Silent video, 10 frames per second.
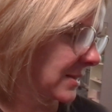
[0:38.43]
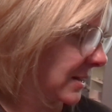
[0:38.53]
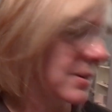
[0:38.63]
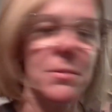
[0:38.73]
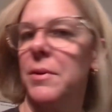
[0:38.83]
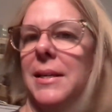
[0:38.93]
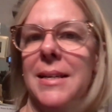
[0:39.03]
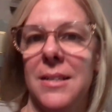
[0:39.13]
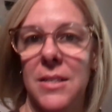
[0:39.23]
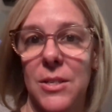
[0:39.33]
that I don't really
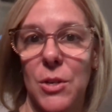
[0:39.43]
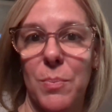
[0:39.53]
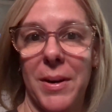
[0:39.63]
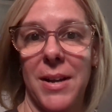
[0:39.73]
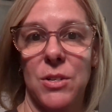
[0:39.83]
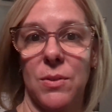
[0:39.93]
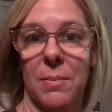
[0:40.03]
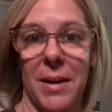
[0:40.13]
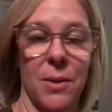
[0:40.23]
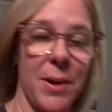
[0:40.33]
need to do, but I do
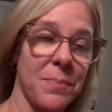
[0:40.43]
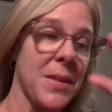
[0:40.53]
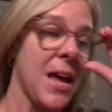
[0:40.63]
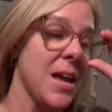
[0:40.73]
them anyway.